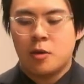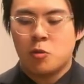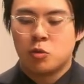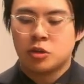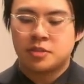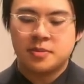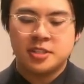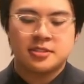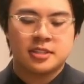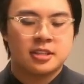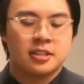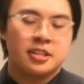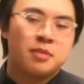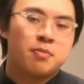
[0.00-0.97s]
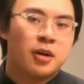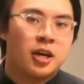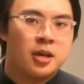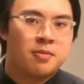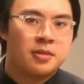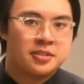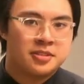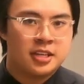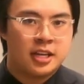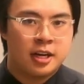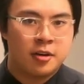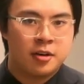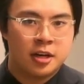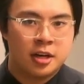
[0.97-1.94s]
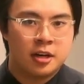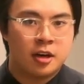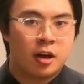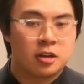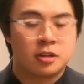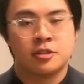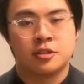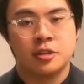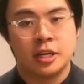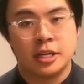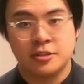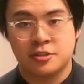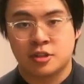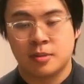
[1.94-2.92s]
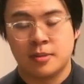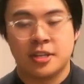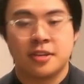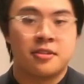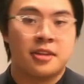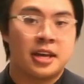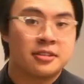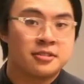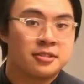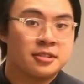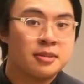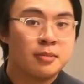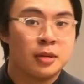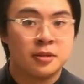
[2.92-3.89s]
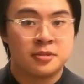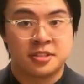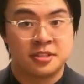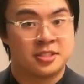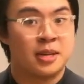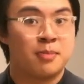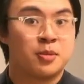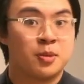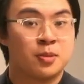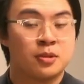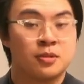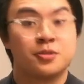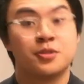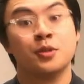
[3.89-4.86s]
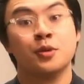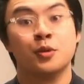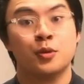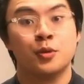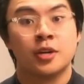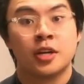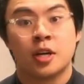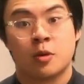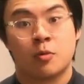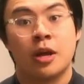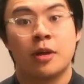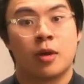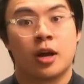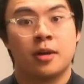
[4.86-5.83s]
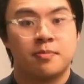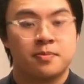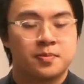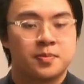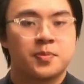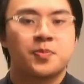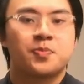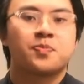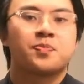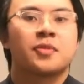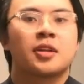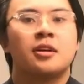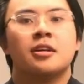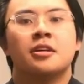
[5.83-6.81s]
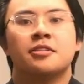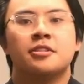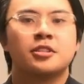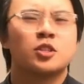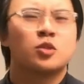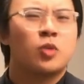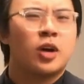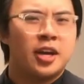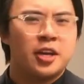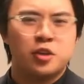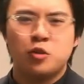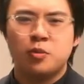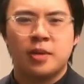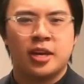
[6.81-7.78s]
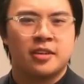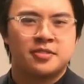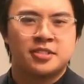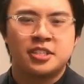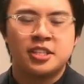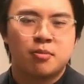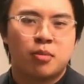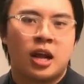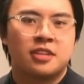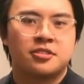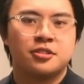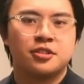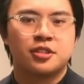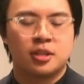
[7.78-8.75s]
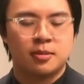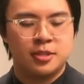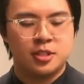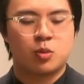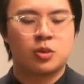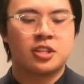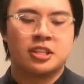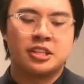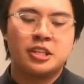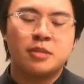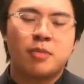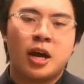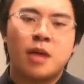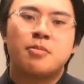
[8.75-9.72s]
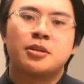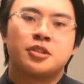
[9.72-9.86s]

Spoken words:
Which means that the lead pipe is the area on your instrument that is the most susceptible to red rot. This is why you may have seen brass instruments where the lead pipe